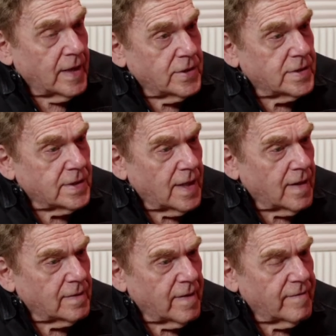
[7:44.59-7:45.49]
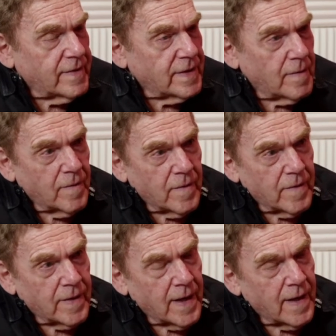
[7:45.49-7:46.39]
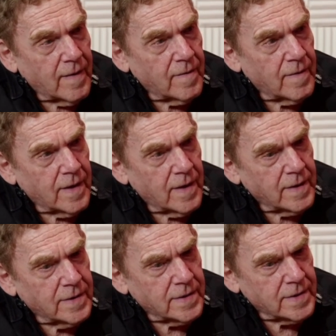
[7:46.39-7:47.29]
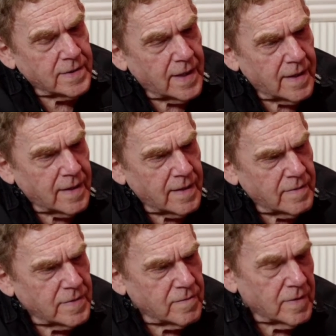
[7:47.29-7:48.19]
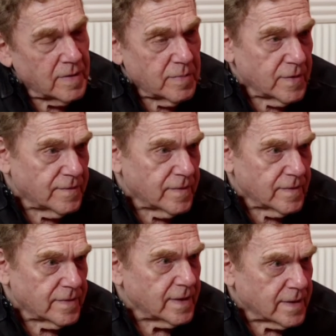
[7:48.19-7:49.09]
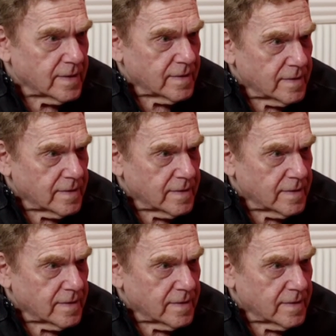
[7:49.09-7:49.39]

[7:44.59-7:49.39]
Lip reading: And just how loving they were, and how just that it was a really beautiful thing.